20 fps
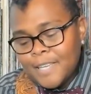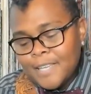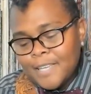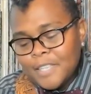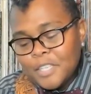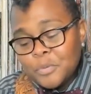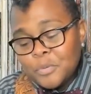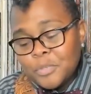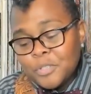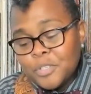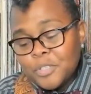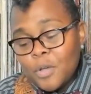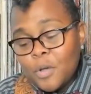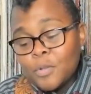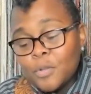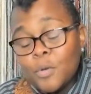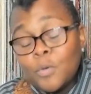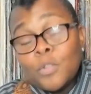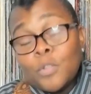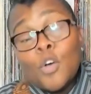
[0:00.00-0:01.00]
This one is
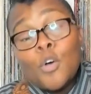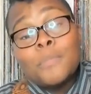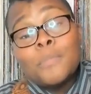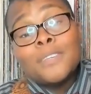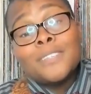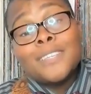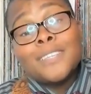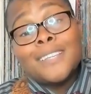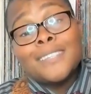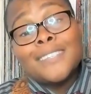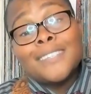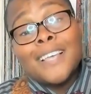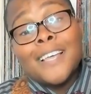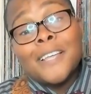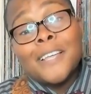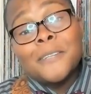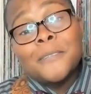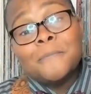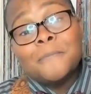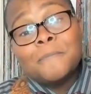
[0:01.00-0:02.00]
called Oklahoma Sunset.
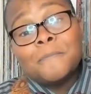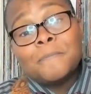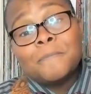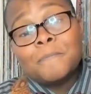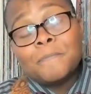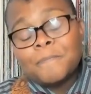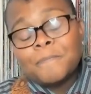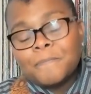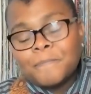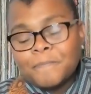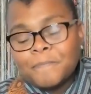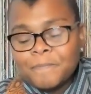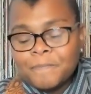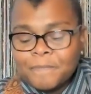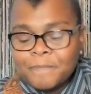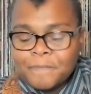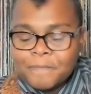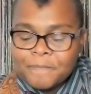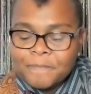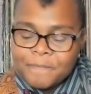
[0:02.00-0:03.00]

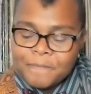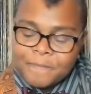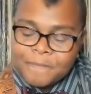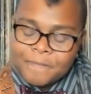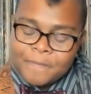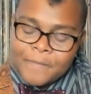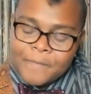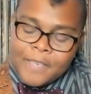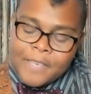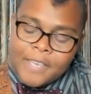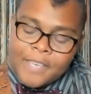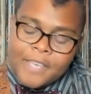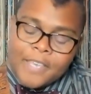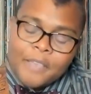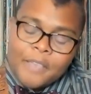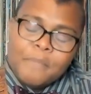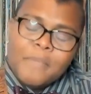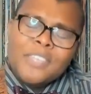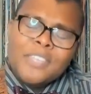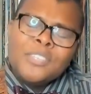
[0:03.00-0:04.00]

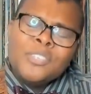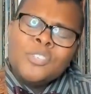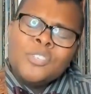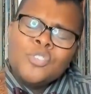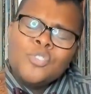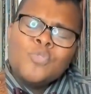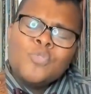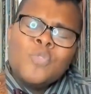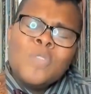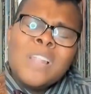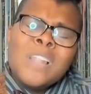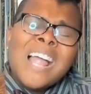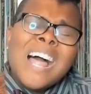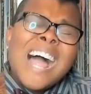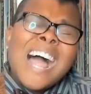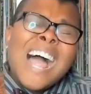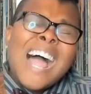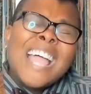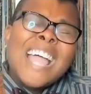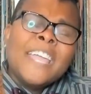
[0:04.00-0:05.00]

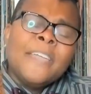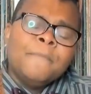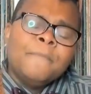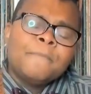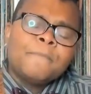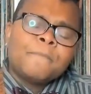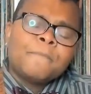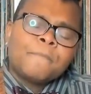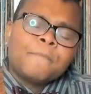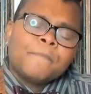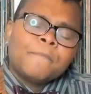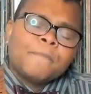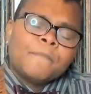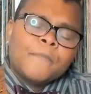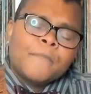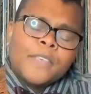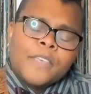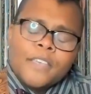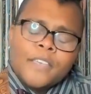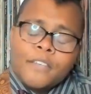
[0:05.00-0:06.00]
Mid-July,
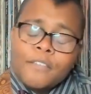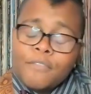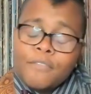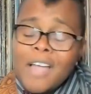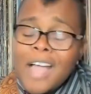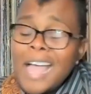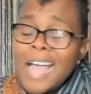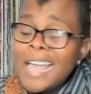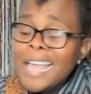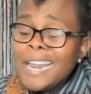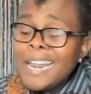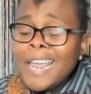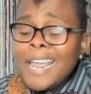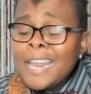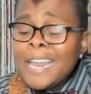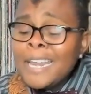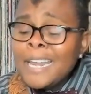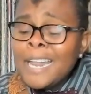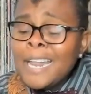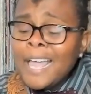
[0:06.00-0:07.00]

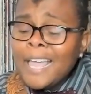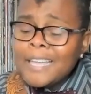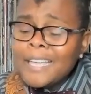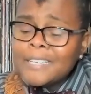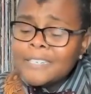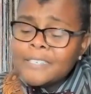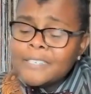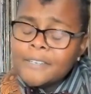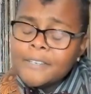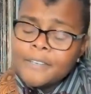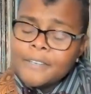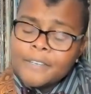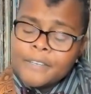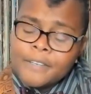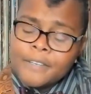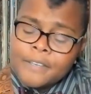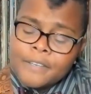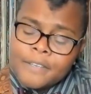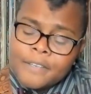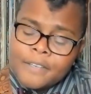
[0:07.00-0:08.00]
Friday night,
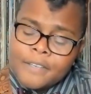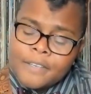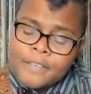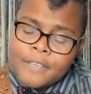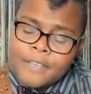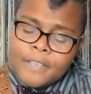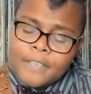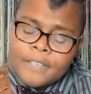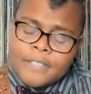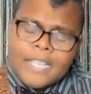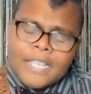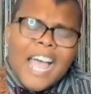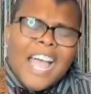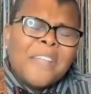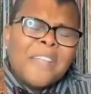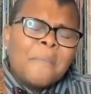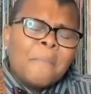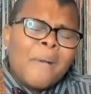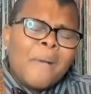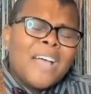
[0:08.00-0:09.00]

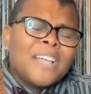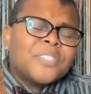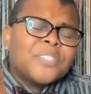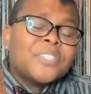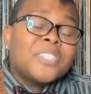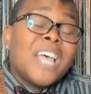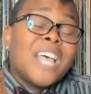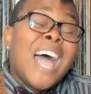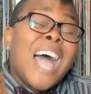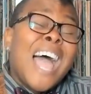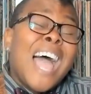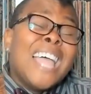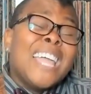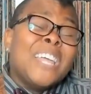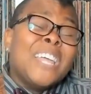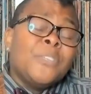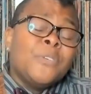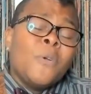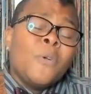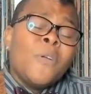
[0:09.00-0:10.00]
side by
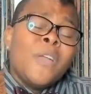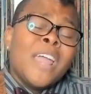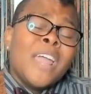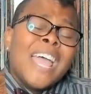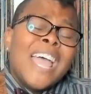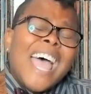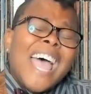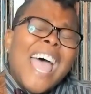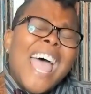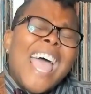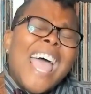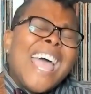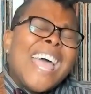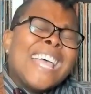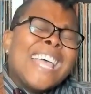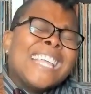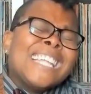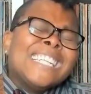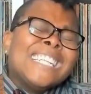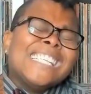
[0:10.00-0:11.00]
side, your
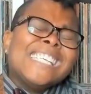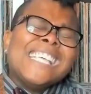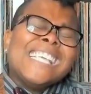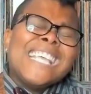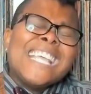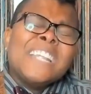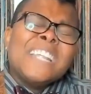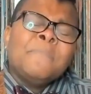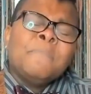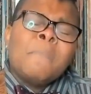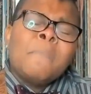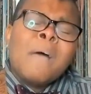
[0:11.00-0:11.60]
hand in